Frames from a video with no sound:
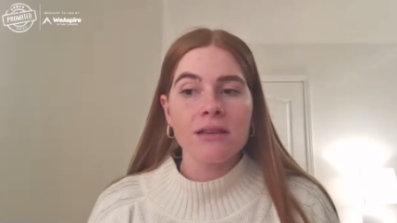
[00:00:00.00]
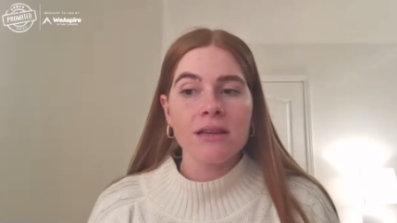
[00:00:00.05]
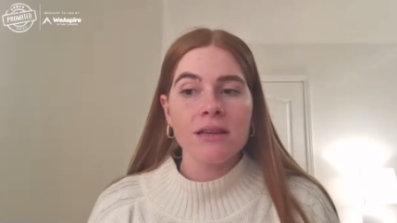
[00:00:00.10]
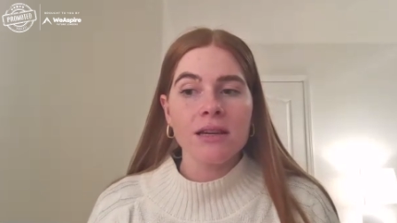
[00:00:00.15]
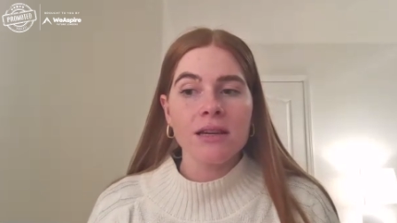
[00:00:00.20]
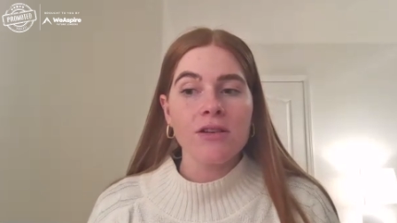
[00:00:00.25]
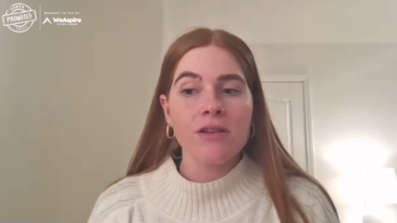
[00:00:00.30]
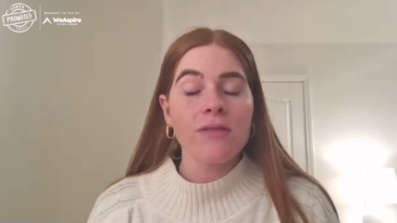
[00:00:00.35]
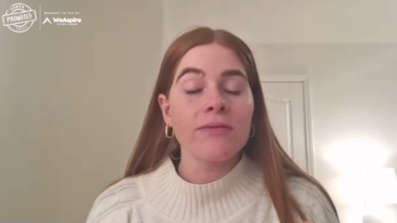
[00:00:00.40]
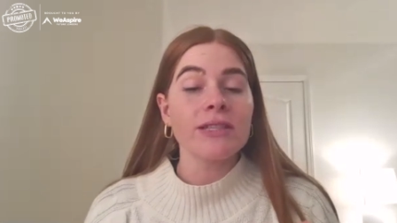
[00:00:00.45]

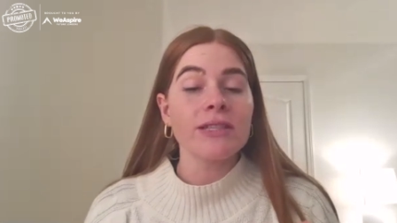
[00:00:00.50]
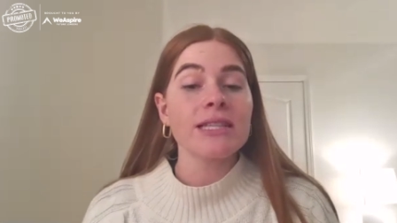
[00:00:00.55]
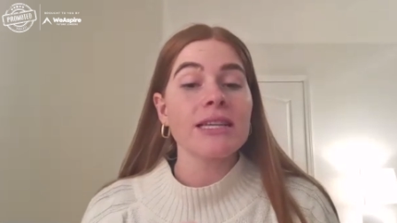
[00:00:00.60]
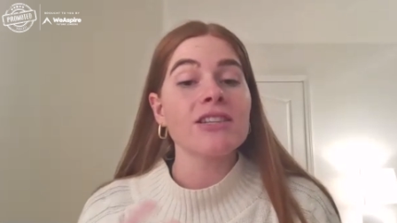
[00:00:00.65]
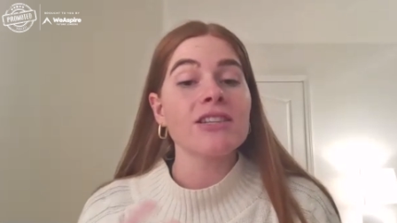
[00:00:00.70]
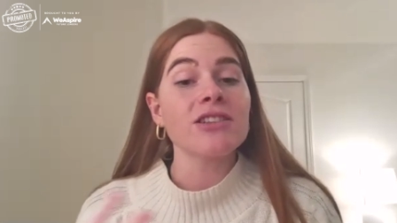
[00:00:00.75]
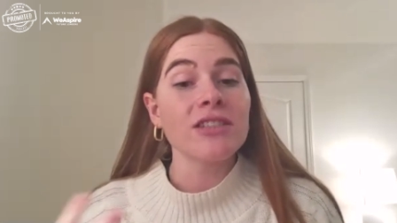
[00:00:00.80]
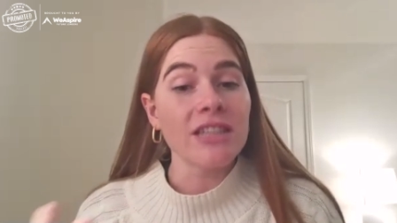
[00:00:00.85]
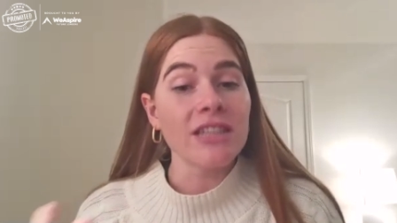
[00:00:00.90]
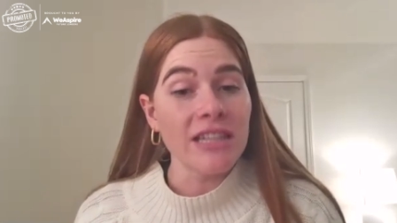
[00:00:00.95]
a
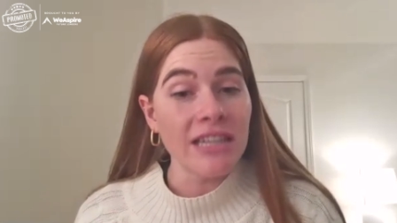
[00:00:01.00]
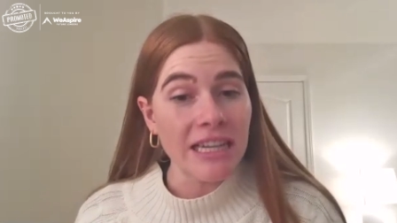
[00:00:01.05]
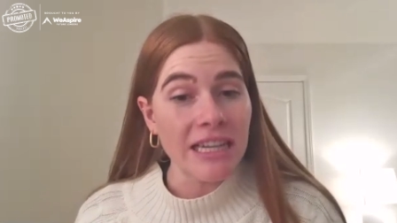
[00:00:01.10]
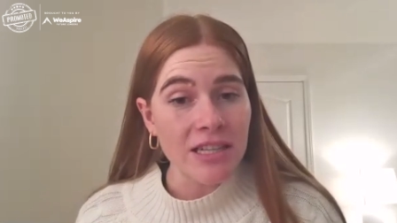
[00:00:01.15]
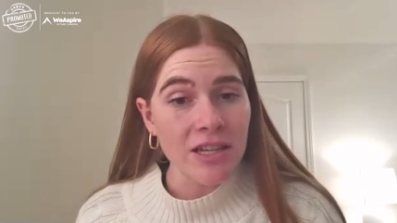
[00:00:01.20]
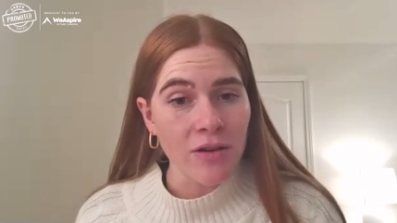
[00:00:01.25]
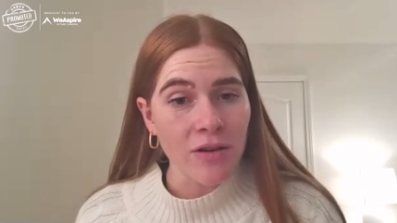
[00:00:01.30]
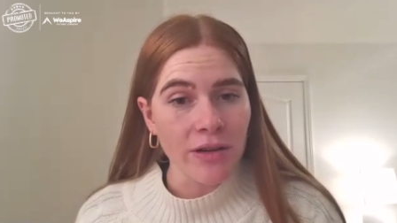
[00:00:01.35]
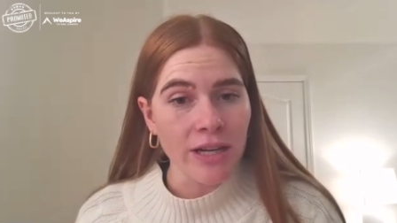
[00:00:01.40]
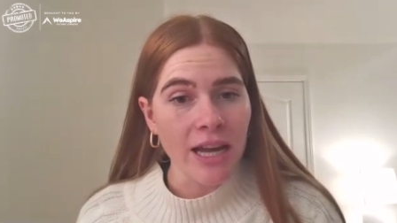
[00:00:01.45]
conversation you need to
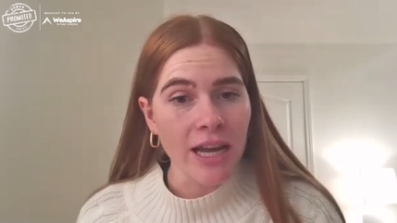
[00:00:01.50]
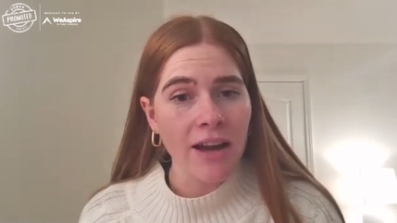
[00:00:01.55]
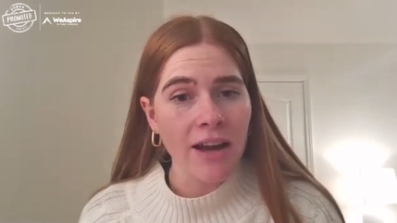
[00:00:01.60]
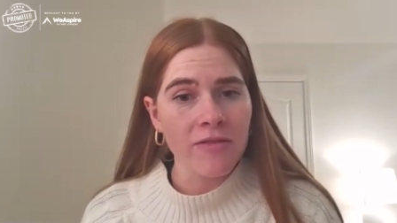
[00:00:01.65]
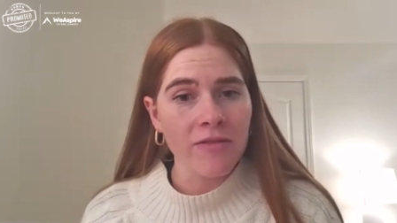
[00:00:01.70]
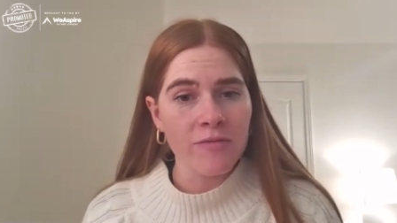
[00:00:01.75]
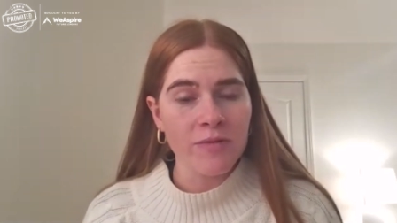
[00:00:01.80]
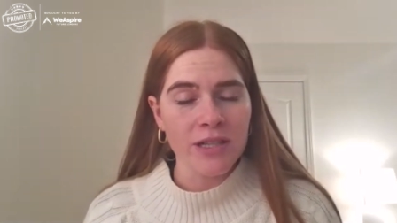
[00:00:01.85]
go and have,